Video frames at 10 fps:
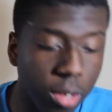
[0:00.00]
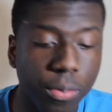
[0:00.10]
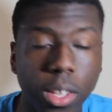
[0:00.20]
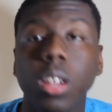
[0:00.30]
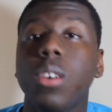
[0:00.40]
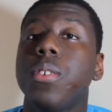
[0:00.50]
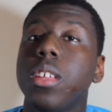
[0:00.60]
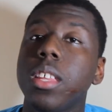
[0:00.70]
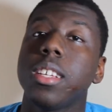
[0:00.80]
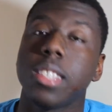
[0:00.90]
video for
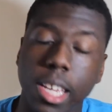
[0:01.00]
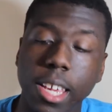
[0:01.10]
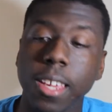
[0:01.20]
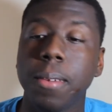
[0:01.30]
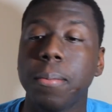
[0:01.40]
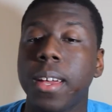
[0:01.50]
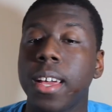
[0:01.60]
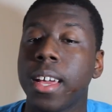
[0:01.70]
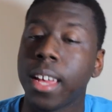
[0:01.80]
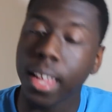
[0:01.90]
the team,
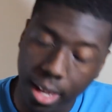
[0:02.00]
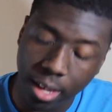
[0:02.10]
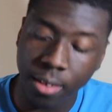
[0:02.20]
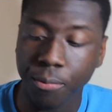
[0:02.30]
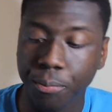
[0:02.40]
man. Hey.